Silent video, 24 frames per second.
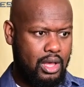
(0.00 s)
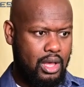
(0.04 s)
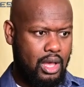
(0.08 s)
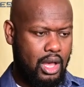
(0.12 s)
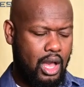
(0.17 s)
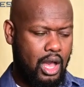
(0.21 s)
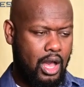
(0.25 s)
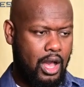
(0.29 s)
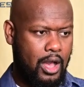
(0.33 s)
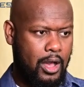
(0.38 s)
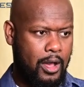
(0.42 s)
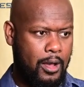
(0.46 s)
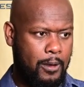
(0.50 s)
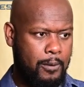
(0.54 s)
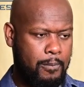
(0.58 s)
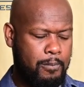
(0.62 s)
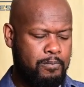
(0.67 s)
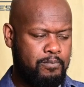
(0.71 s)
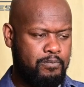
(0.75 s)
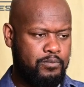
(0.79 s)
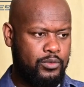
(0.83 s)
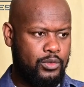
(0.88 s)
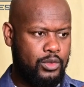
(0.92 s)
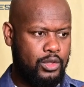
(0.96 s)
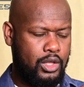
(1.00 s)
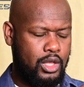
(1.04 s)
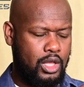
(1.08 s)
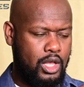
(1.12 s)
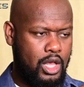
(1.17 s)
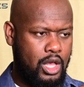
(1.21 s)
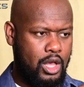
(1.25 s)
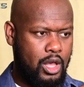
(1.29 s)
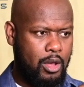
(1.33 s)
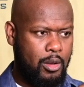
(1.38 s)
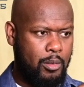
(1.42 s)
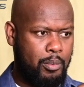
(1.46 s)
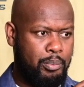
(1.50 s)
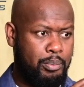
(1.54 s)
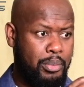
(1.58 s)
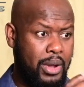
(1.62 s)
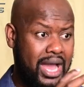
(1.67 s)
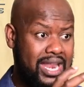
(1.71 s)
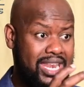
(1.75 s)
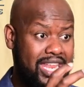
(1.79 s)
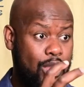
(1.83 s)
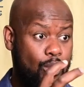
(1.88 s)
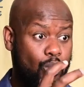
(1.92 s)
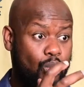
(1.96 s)
Um,
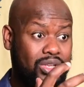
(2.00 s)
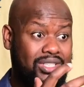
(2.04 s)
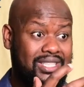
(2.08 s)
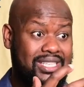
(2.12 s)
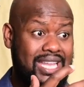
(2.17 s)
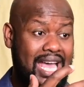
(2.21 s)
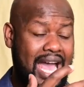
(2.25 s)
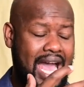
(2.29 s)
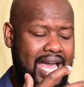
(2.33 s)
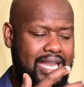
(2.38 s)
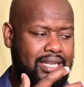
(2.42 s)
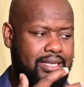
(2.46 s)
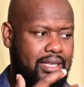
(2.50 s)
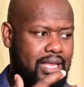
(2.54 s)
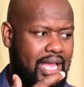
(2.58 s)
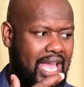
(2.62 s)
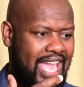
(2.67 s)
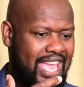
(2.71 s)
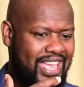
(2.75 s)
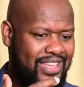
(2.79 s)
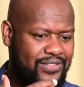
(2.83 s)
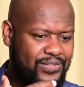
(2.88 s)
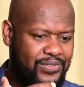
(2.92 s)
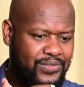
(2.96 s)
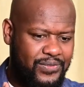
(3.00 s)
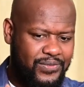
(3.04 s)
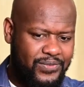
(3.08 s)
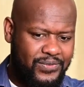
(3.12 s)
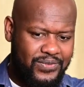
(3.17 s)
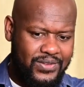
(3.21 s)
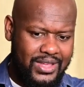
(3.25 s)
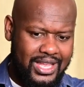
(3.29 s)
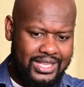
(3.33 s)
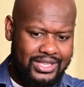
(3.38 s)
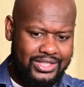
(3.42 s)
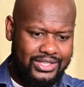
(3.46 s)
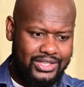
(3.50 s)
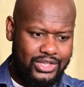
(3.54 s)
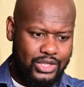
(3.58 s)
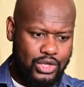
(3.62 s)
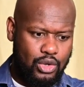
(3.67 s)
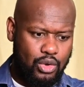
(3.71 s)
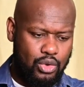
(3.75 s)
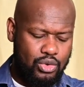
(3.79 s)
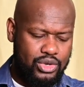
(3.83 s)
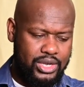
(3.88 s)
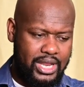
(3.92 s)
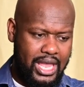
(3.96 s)
but it was not a
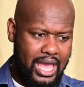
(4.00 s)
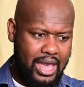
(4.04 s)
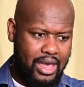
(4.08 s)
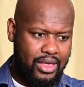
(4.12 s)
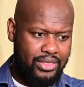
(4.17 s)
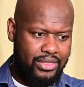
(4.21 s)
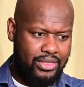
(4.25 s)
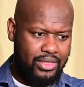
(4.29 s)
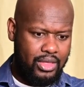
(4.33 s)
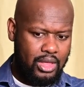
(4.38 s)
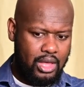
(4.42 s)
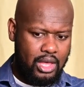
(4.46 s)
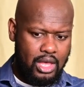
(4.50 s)
physical death,